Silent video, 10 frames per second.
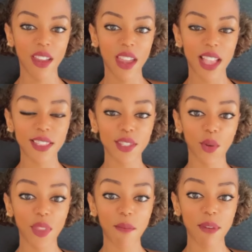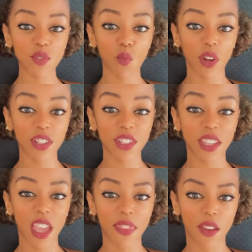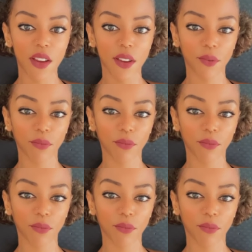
and so they must work together.